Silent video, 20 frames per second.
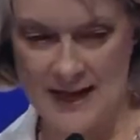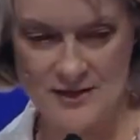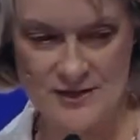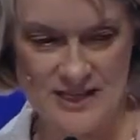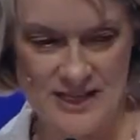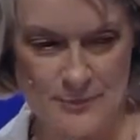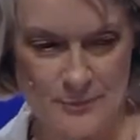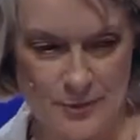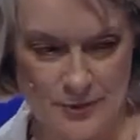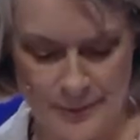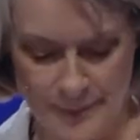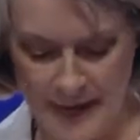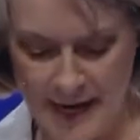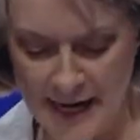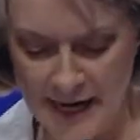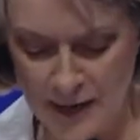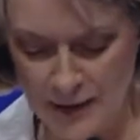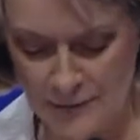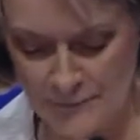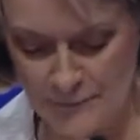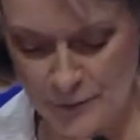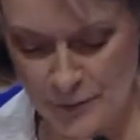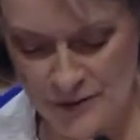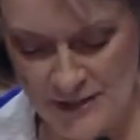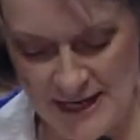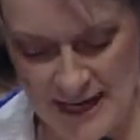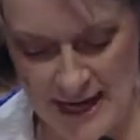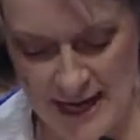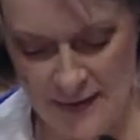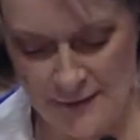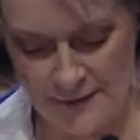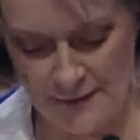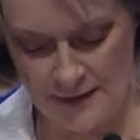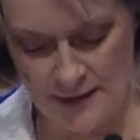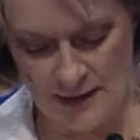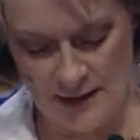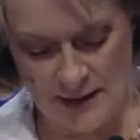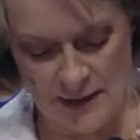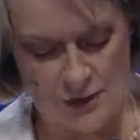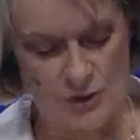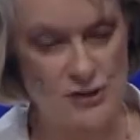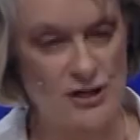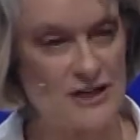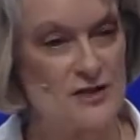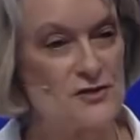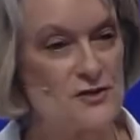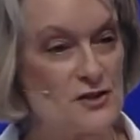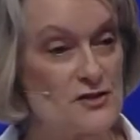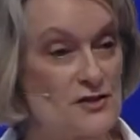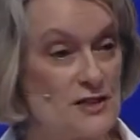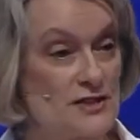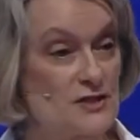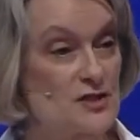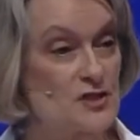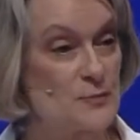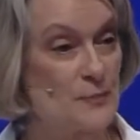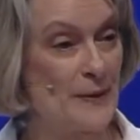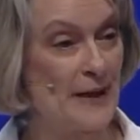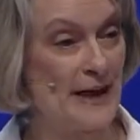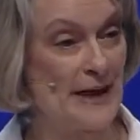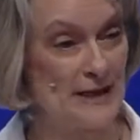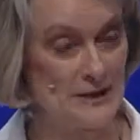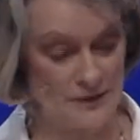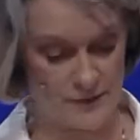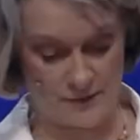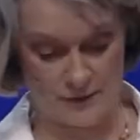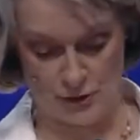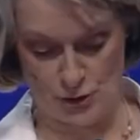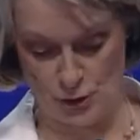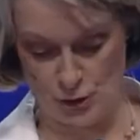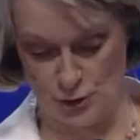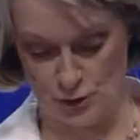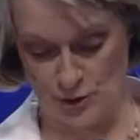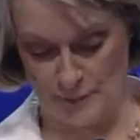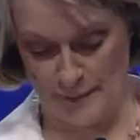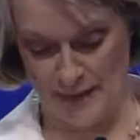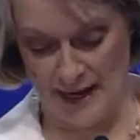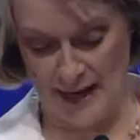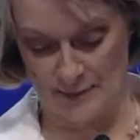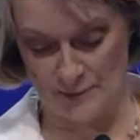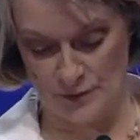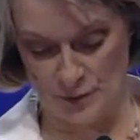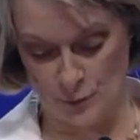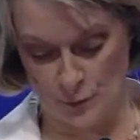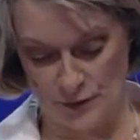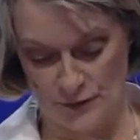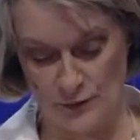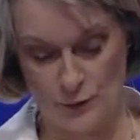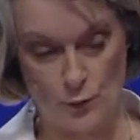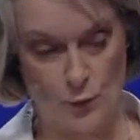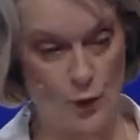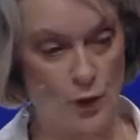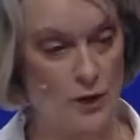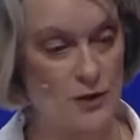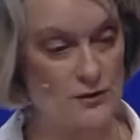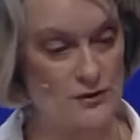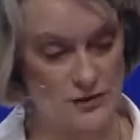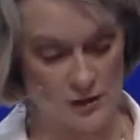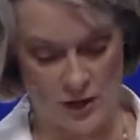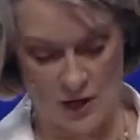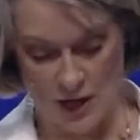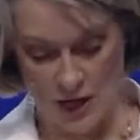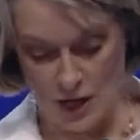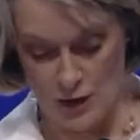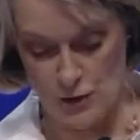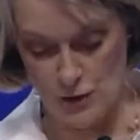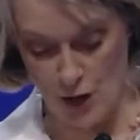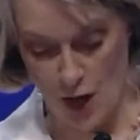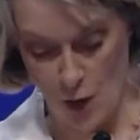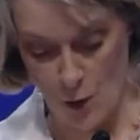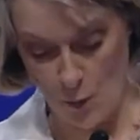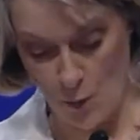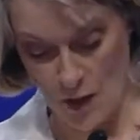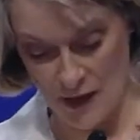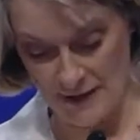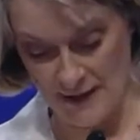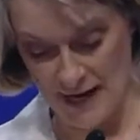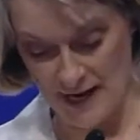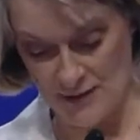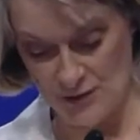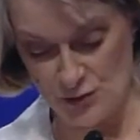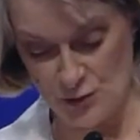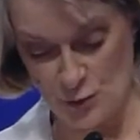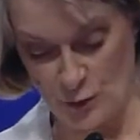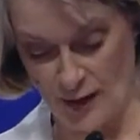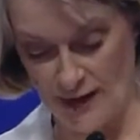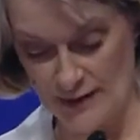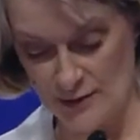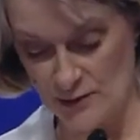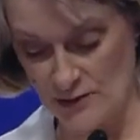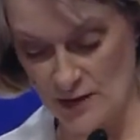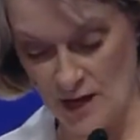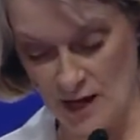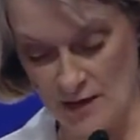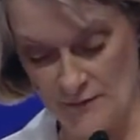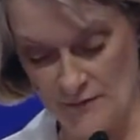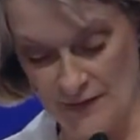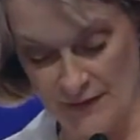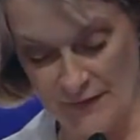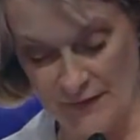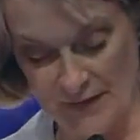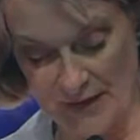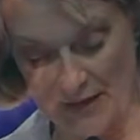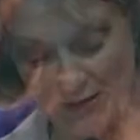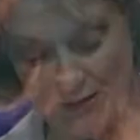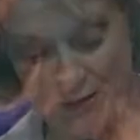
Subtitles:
As he prepared for death, Jesus expanded the new commandment with the words, "No one has greater love than